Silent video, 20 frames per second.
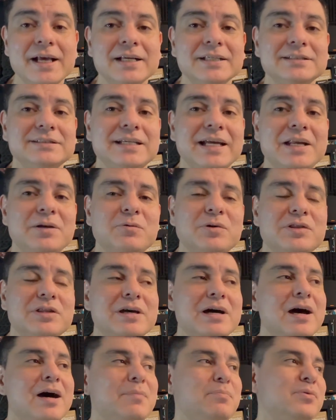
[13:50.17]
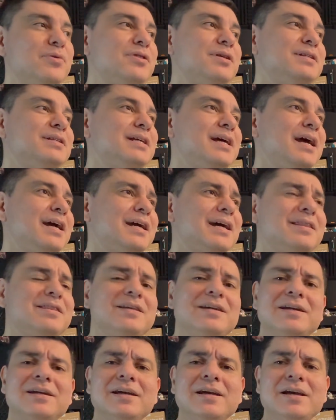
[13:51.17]
Staying up with the tech. I
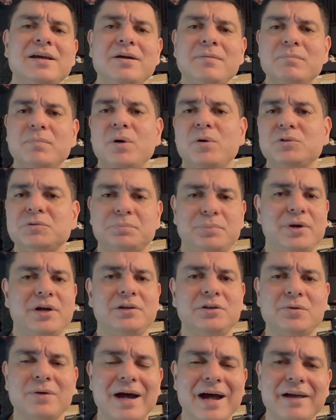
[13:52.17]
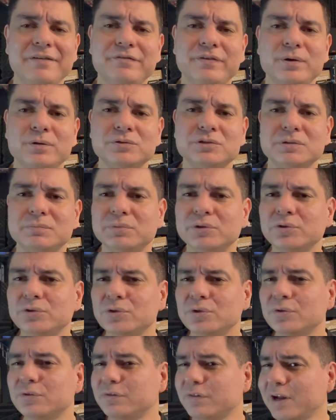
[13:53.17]
think most brand new iPhones are
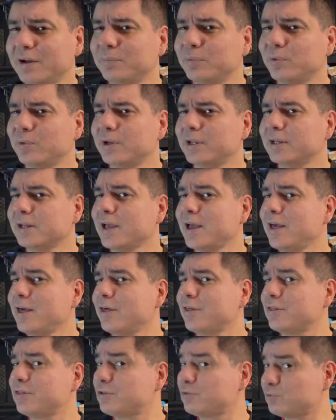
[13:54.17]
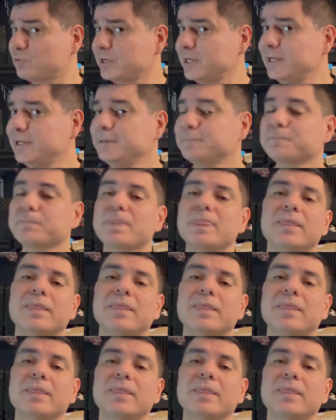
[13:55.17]
Bluetooth 5.3.